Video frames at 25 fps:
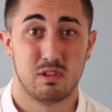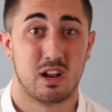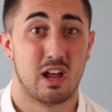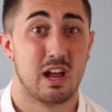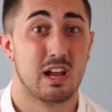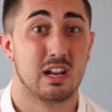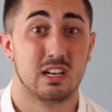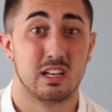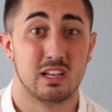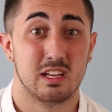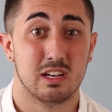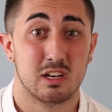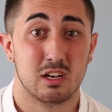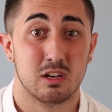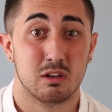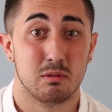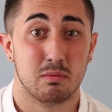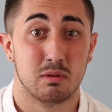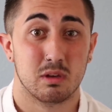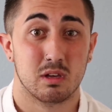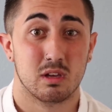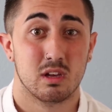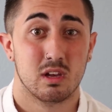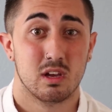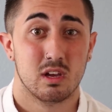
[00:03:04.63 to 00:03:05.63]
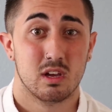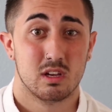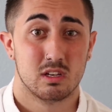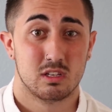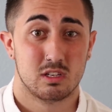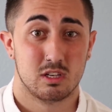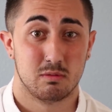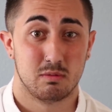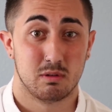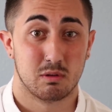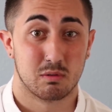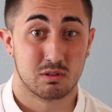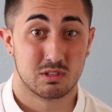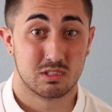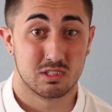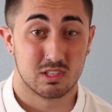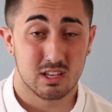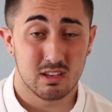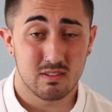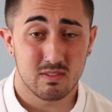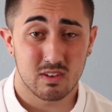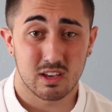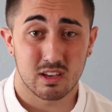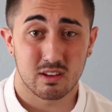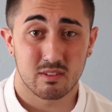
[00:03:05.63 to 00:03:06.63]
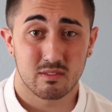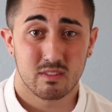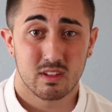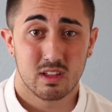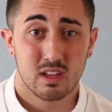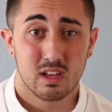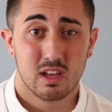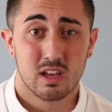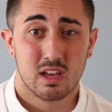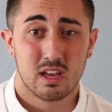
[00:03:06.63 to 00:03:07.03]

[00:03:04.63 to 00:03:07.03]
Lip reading: that I needed to be receiving.